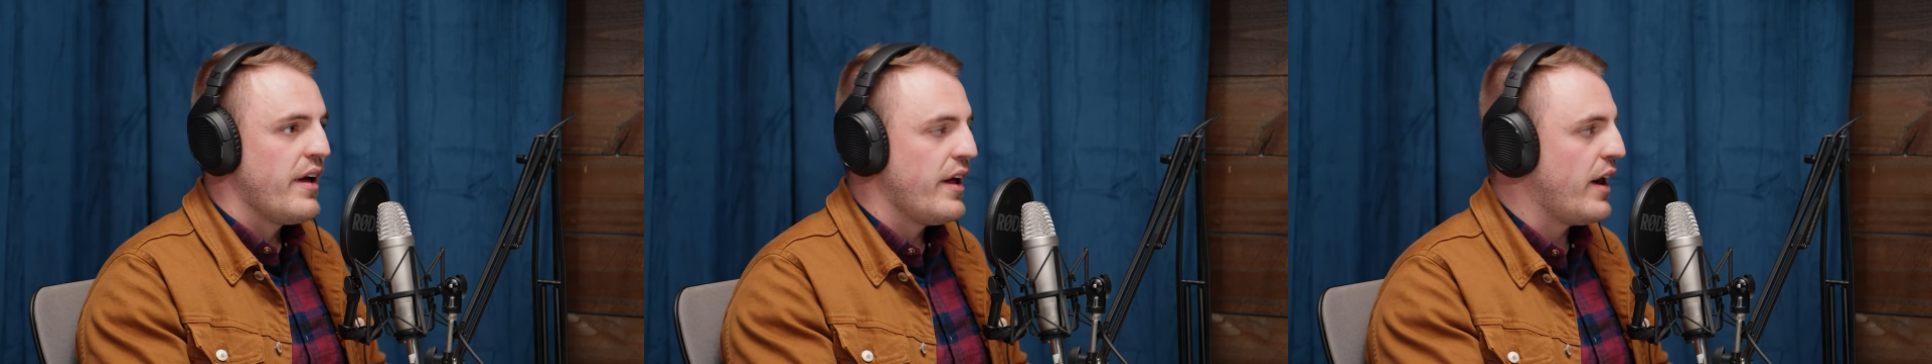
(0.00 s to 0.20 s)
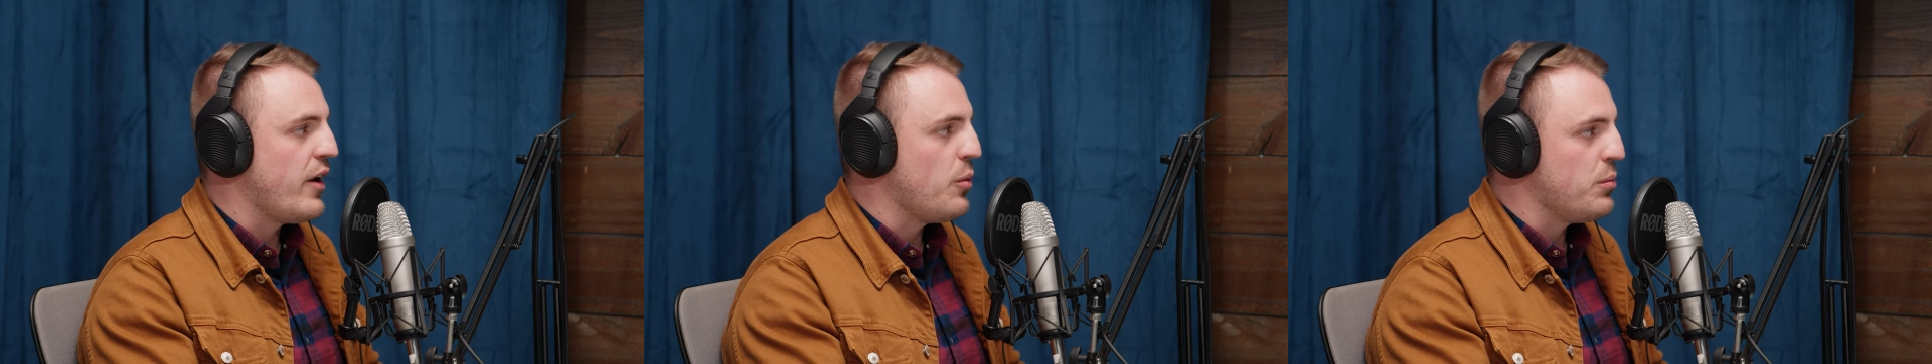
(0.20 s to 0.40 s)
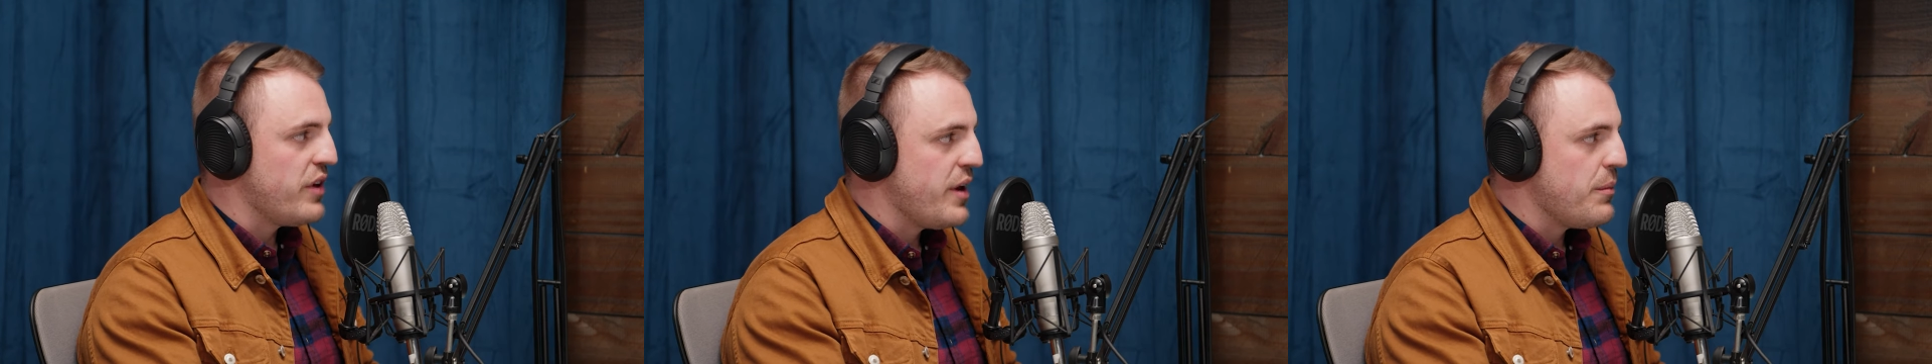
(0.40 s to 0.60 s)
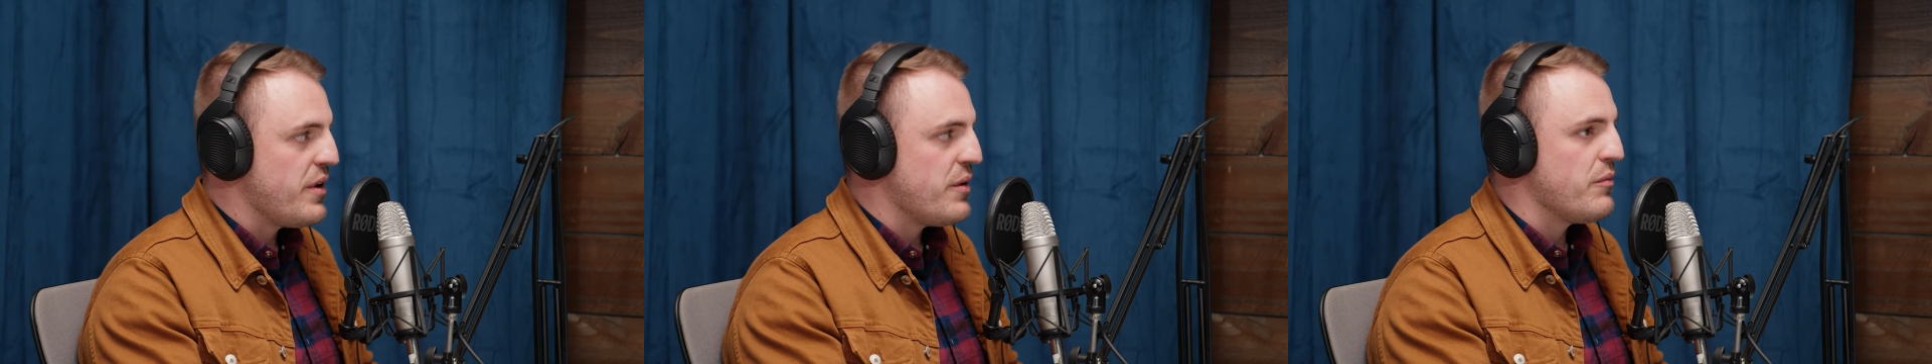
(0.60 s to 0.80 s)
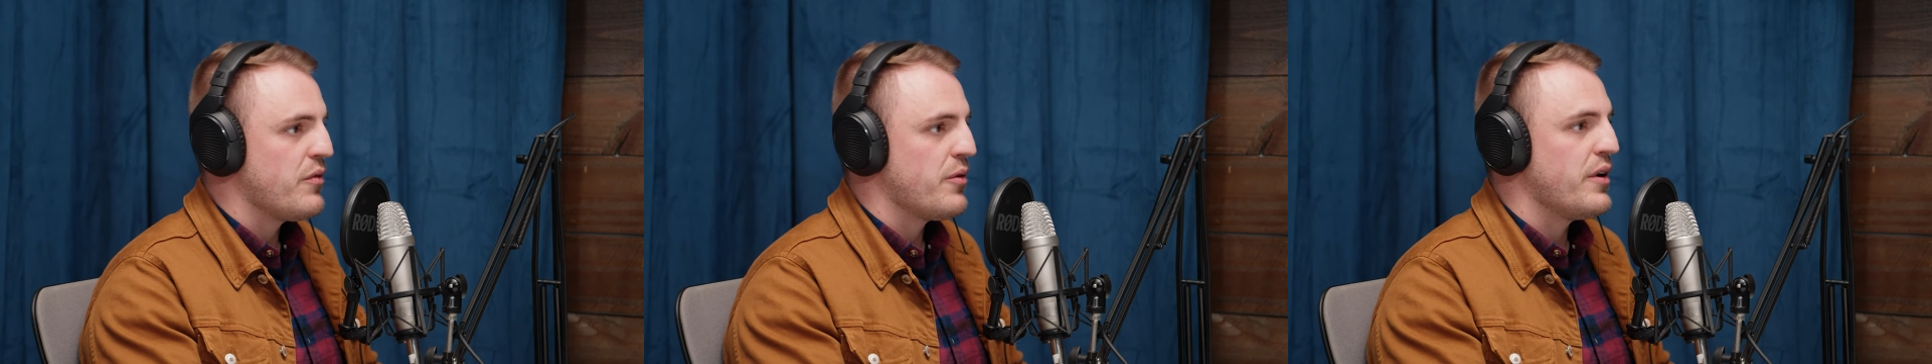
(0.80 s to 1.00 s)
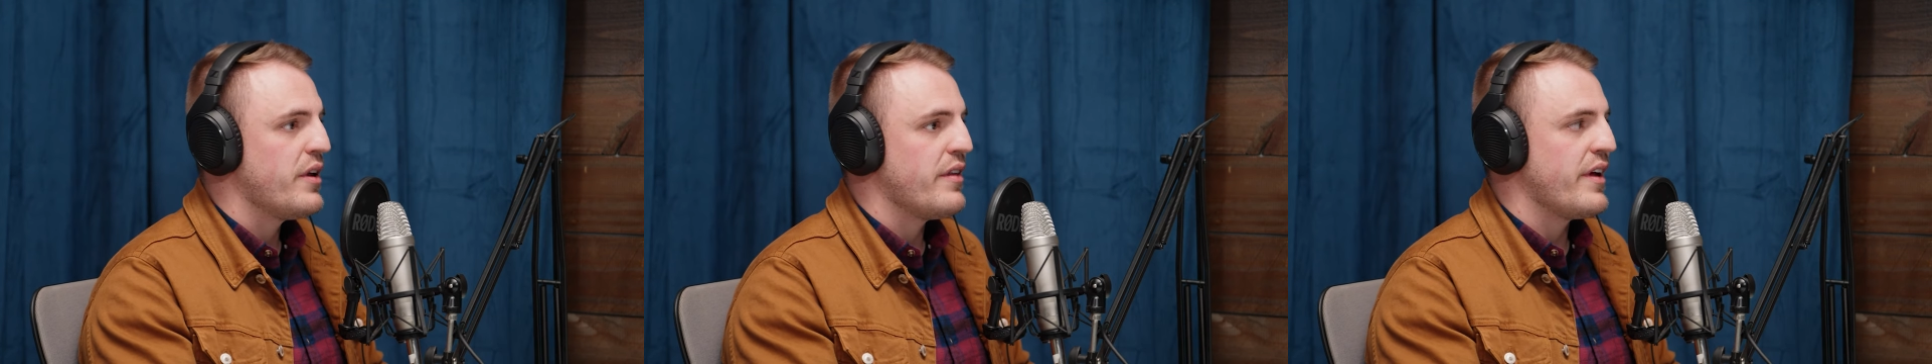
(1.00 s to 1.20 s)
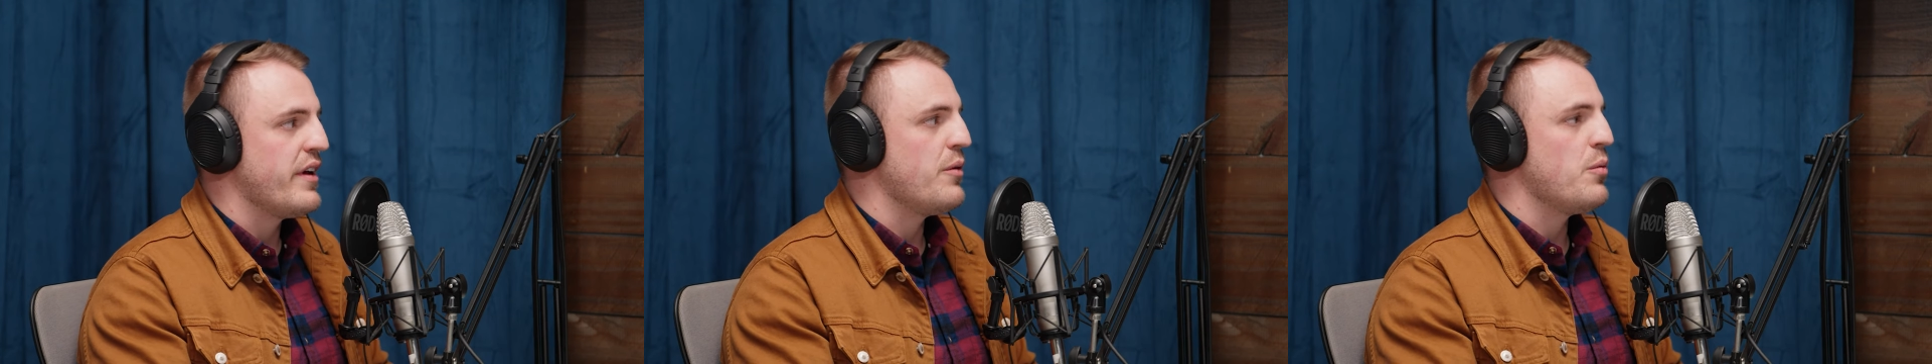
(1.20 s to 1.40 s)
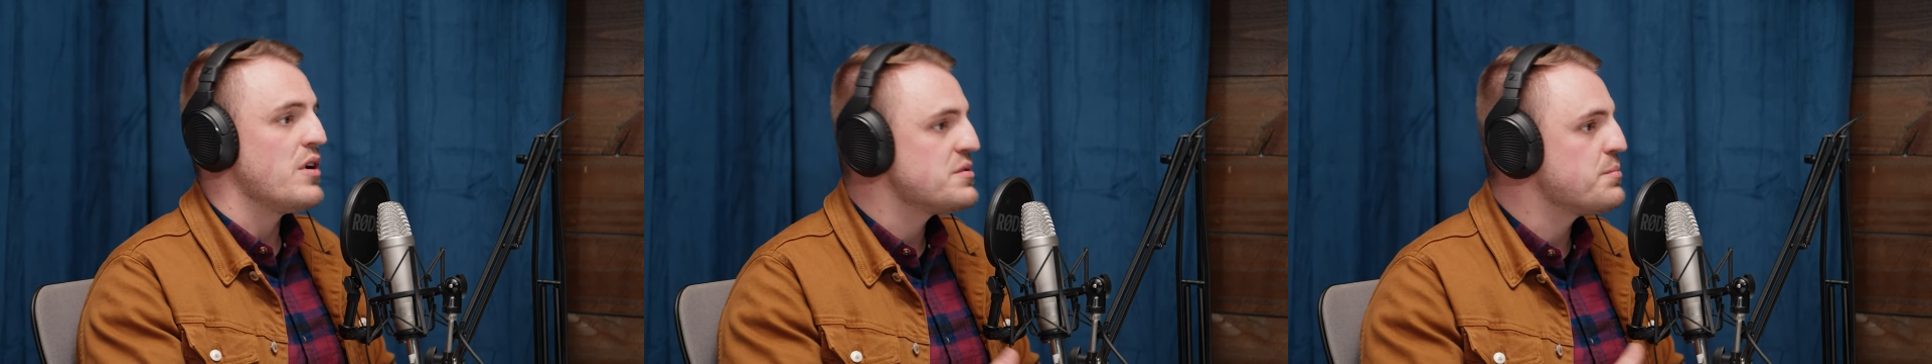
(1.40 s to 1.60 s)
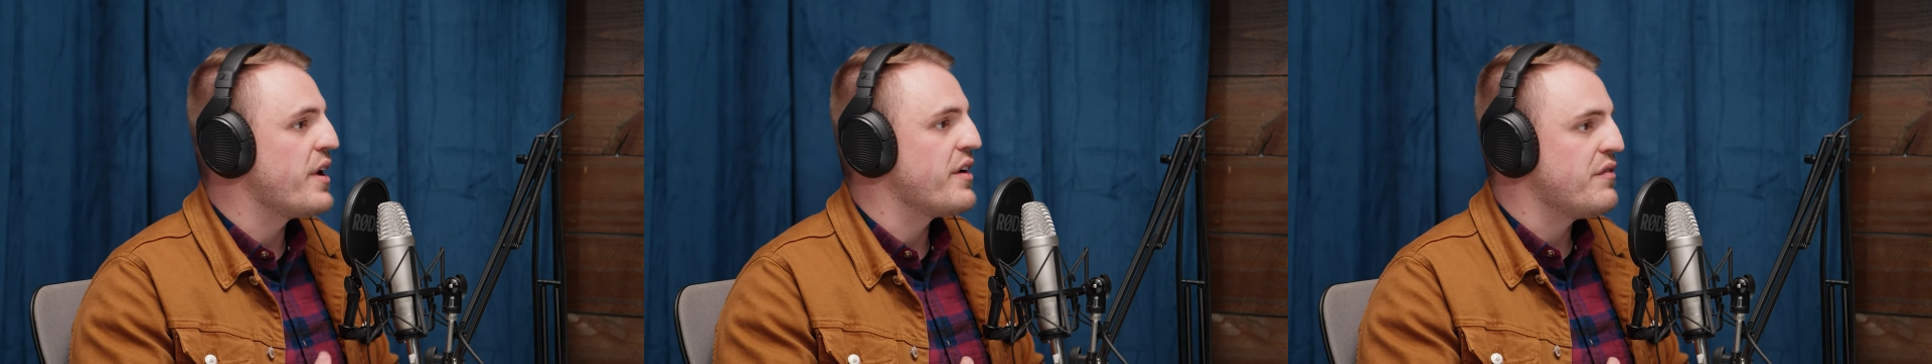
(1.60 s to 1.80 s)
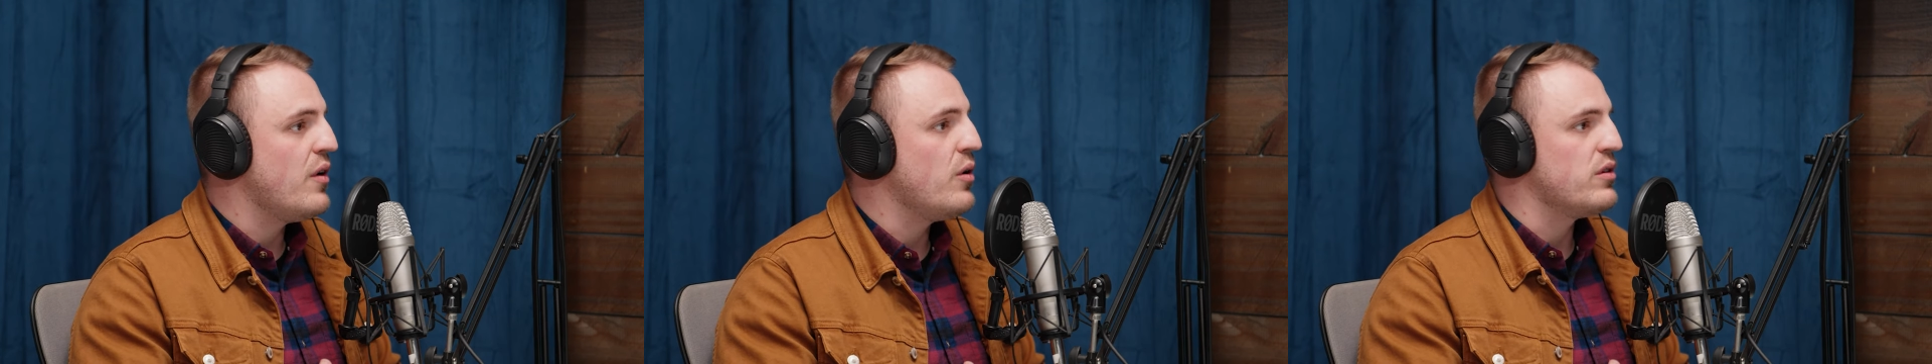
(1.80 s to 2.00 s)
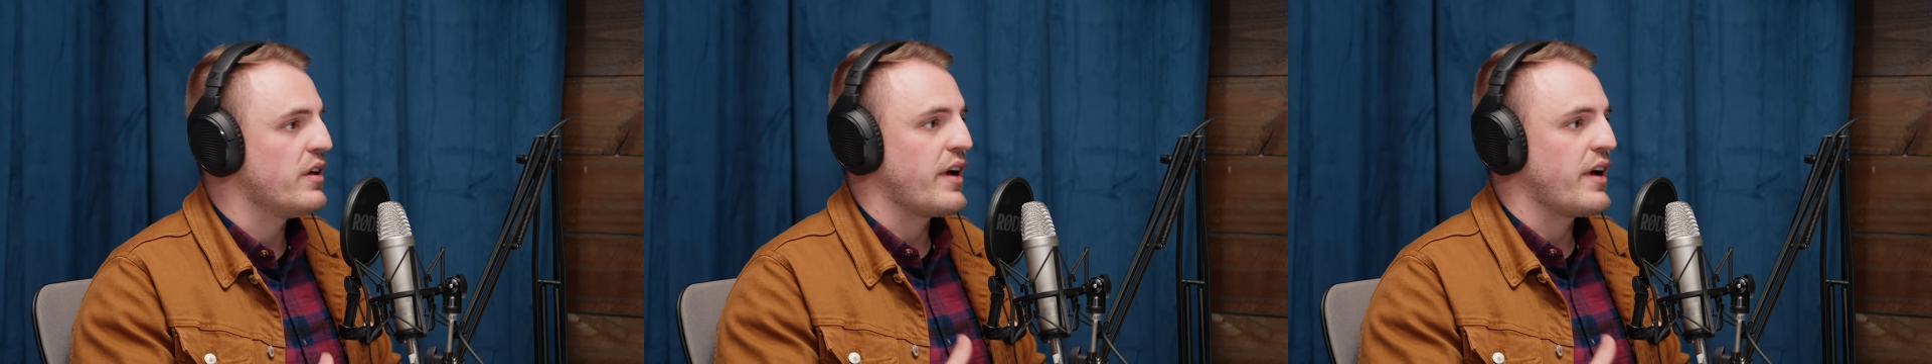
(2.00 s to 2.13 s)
And I don't blame him for any of that. It was my fault.